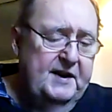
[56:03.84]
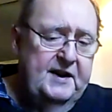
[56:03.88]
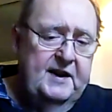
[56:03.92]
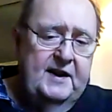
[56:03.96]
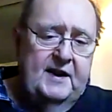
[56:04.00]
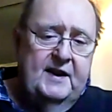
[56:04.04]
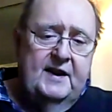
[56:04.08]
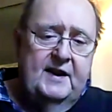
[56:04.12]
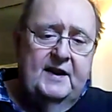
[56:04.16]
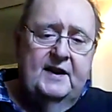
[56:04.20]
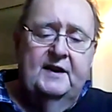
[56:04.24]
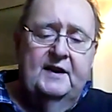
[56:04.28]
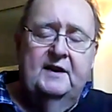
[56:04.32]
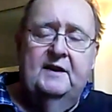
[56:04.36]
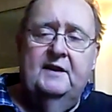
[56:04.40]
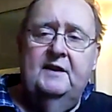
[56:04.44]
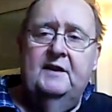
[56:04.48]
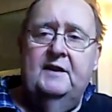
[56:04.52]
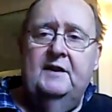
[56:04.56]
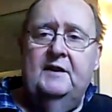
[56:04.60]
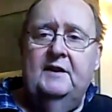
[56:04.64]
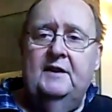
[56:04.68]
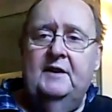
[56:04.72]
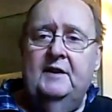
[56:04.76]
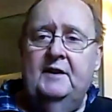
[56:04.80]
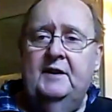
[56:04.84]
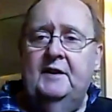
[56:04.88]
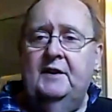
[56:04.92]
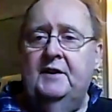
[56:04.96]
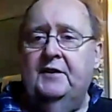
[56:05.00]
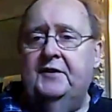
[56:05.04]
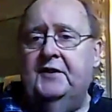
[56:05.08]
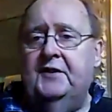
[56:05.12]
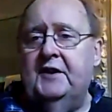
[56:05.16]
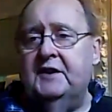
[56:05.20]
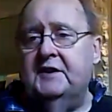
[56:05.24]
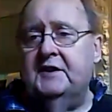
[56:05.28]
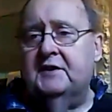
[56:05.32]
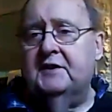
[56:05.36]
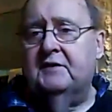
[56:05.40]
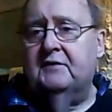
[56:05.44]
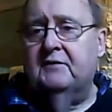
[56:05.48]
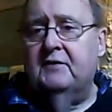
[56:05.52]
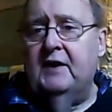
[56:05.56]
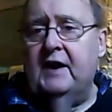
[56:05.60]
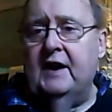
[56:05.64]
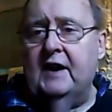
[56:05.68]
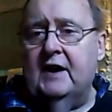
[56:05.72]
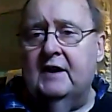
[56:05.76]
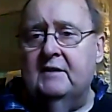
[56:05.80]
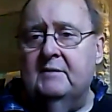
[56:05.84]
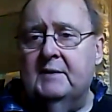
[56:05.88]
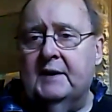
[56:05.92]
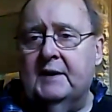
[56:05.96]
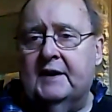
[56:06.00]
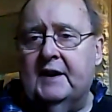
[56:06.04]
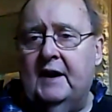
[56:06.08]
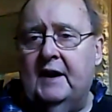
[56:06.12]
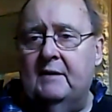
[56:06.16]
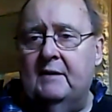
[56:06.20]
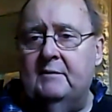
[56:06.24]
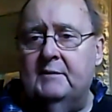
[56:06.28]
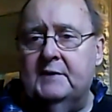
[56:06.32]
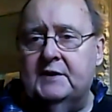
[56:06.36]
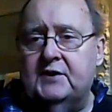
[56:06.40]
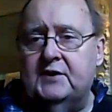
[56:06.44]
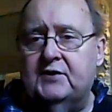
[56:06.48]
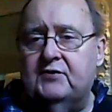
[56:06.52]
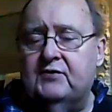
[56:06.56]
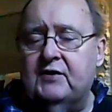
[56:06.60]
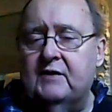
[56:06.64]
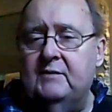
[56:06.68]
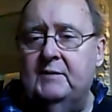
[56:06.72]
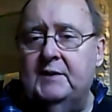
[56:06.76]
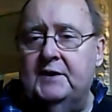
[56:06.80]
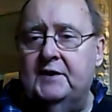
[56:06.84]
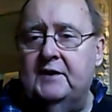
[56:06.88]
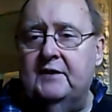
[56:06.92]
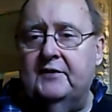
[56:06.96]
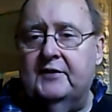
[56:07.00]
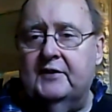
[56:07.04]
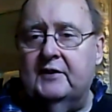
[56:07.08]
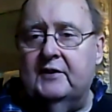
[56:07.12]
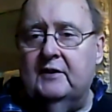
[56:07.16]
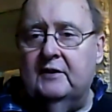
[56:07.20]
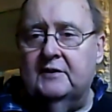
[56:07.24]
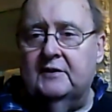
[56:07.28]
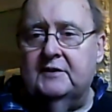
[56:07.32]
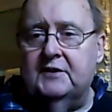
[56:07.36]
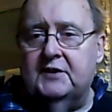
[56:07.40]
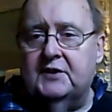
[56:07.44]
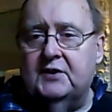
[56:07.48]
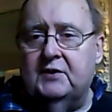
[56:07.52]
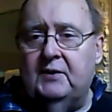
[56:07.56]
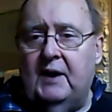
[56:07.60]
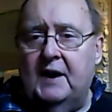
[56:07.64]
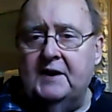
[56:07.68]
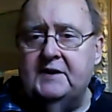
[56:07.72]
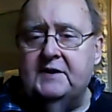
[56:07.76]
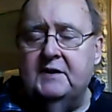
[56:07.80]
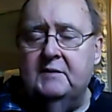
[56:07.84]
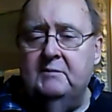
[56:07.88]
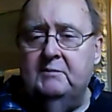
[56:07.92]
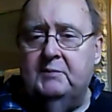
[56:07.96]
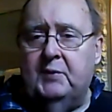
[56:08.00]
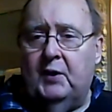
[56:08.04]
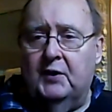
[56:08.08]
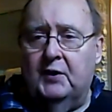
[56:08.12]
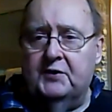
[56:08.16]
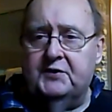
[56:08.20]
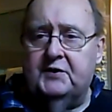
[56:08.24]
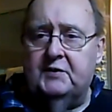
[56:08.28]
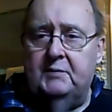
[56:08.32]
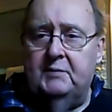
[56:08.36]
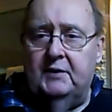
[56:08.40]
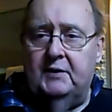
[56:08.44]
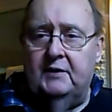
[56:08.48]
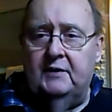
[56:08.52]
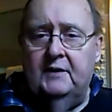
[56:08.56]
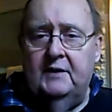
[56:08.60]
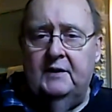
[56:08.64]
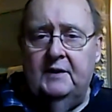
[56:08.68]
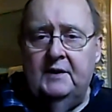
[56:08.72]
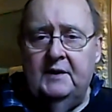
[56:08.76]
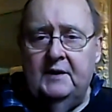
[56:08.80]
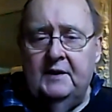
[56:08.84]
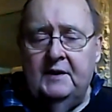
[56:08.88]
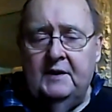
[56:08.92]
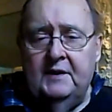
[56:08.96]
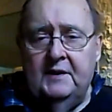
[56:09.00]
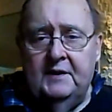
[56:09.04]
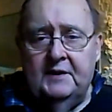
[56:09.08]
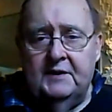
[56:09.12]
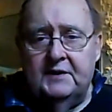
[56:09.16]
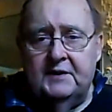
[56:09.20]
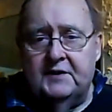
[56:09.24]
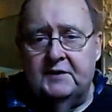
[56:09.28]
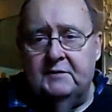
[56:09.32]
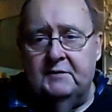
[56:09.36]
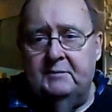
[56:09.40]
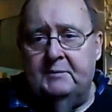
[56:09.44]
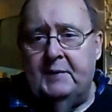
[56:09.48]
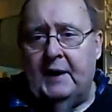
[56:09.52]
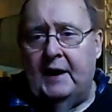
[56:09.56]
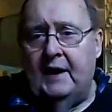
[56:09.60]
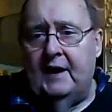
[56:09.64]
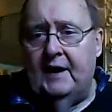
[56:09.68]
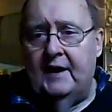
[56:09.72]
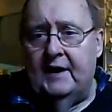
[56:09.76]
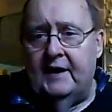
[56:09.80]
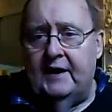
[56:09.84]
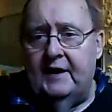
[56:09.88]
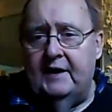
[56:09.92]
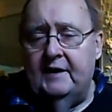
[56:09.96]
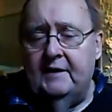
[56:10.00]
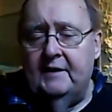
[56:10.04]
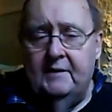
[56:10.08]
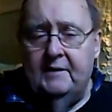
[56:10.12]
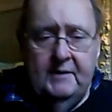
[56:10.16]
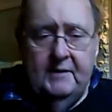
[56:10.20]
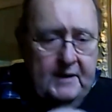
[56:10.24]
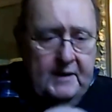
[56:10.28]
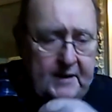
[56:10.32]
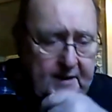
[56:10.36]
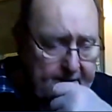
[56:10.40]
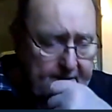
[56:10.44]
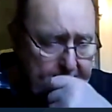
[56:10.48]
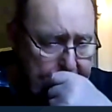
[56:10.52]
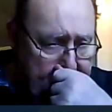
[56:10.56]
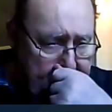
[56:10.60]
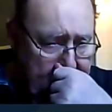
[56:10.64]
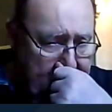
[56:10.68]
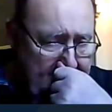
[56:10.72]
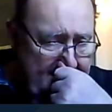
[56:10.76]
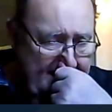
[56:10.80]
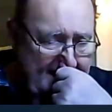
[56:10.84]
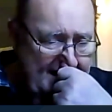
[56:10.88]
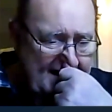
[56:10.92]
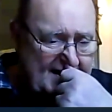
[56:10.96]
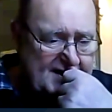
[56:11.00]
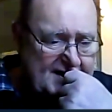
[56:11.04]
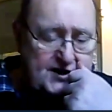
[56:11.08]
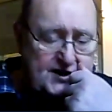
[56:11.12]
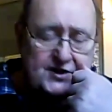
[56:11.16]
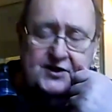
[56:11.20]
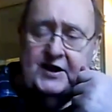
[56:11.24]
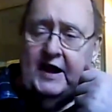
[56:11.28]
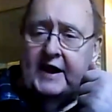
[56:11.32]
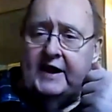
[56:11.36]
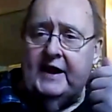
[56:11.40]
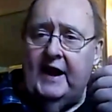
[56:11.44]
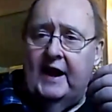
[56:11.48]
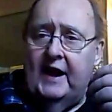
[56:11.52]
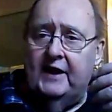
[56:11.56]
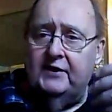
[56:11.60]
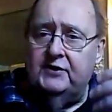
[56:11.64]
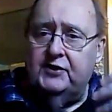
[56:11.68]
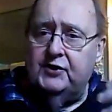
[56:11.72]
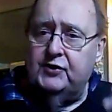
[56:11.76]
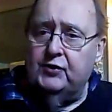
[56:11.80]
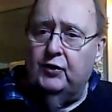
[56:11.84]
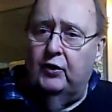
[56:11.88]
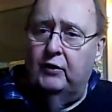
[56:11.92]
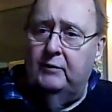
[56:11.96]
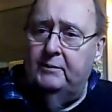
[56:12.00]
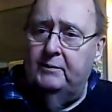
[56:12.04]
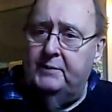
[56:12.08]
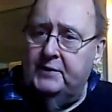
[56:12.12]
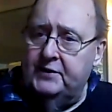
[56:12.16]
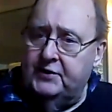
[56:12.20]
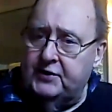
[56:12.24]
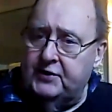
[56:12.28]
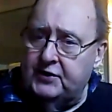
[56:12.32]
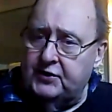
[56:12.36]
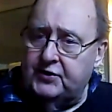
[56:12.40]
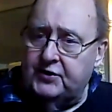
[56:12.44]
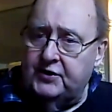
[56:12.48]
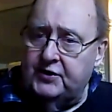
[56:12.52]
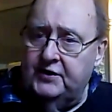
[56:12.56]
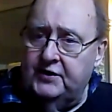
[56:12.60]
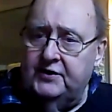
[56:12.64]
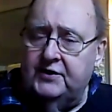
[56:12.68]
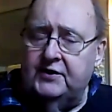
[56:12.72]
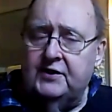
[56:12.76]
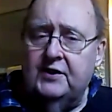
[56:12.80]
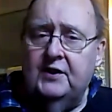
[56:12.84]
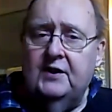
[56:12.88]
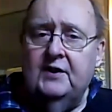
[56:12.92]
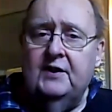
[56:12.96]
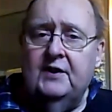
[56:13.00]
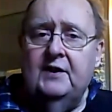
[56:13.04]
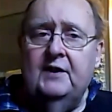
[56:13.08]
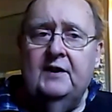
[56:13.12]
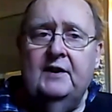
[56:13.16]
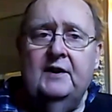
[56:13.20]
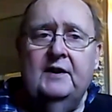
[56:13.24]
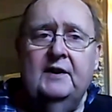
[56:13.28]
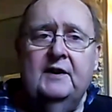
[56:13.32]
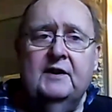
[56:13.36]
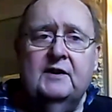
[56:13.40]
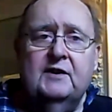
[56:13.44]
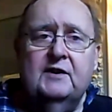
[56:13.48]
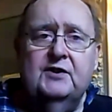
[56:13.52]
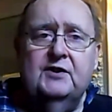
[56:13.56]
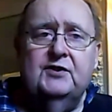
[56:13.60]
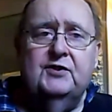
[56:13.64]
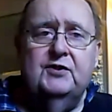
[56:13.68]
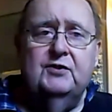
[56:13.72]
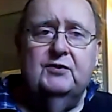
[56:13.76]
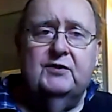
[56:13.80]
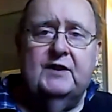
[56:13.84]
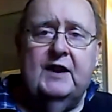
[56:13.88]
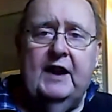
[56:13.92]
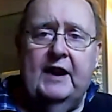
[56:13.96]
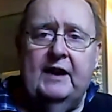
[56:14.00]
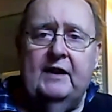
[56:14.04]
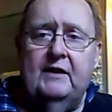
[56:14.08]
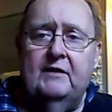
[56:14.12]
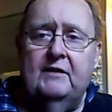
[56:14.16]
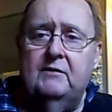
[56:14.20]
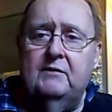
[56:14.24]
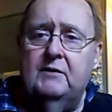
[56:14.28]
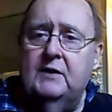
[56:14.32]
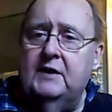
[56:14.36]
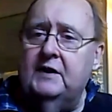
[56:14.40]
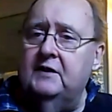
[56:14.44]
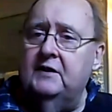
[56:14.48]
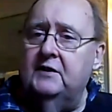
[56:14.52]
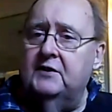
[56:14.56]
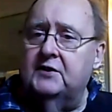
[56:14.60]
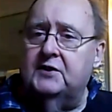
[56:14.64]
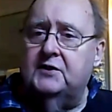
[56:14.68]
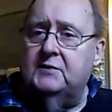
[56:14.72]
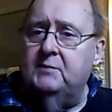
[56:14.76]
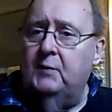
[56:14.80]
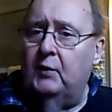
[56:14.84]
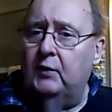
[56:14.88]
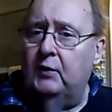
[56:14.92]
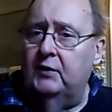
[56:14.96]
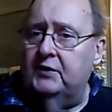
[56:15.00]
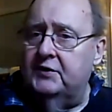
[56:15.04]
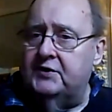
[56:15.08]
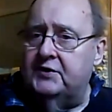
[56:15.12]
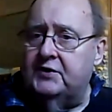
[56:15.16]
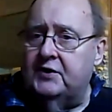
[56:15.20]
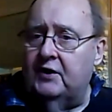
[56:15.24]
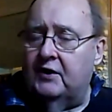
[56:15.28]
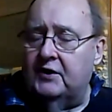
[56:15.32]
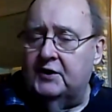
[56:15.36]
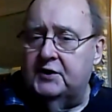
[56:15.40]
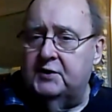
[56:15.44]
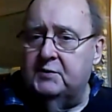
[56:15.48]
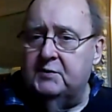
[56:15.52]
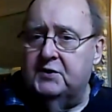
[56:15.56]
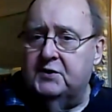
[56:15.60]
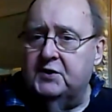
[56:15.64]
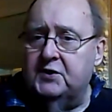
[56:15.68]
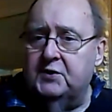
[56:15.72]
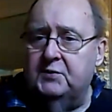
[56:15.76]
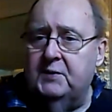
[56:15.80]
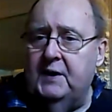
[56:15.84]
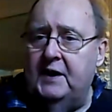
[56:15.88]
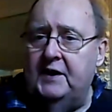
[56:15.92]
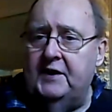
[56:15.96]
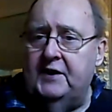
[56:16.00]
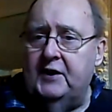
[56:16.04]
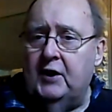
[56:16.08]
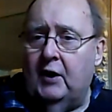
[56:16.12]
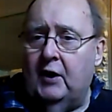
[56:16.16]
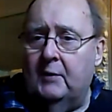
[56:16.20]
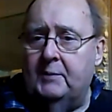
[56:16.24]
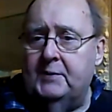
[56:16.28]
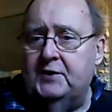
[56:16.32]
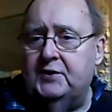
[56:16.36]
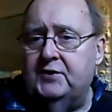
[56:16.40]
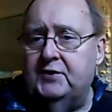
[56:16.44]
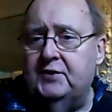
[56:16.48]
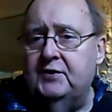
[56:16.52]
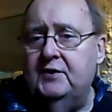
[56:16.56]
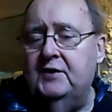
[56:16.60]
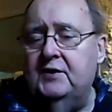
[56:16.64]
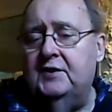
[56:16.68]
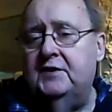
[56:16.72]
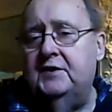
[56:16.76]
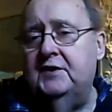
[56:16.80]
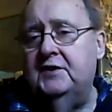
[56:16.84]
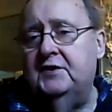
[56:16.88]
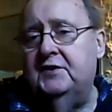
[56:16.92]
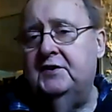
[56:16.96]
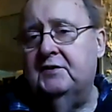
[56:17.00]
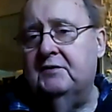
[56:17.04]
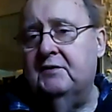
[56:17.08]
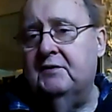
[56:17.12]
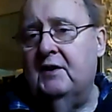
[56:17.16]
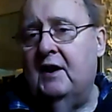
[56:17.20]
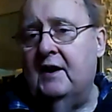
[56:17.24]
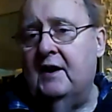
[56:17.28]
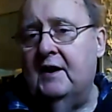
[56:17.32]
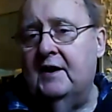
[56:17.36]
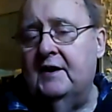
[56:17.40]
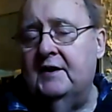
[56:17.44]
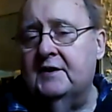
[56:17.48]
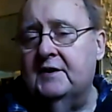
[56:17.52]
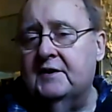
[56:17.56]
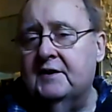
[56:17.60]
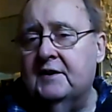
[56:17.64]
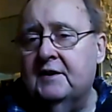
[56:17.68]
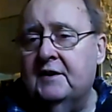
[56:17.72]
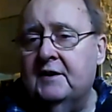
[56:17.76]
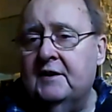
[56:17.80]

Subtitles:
here, things really become extremely difficult. It's quite impossible to buy, to take out short positions, because you can in the smaller stocks, which is where the opportunities arise,